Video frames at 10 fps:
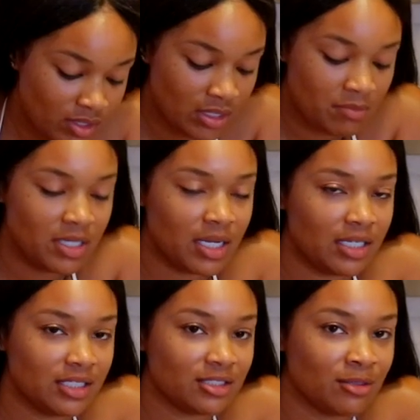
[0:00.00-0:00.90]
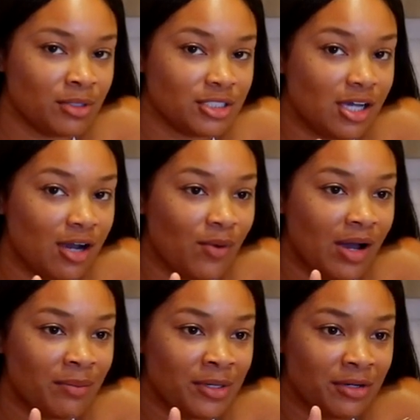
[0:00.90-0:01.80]
Let me not eat so much. Y'all, why
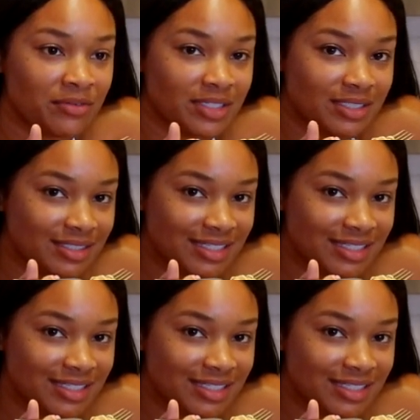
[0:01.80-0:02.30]
I'm nervous?